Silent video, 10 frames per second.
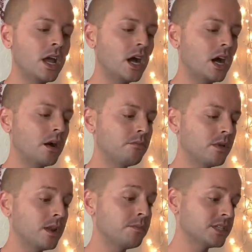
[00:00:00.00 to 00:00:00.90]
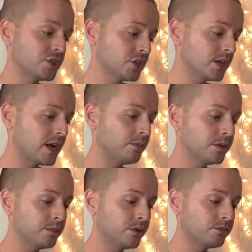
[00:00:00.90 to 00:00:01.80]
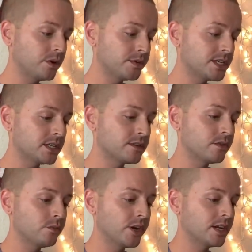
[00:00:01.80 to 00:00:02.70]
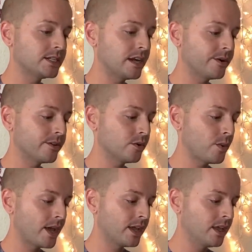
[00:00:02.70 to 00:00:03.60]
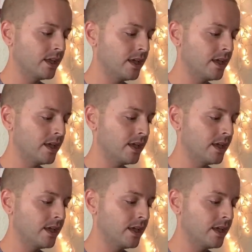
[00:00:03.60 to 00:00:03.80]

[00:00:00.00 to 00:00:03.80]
And it potentially could help people, probably does if you break it down either way.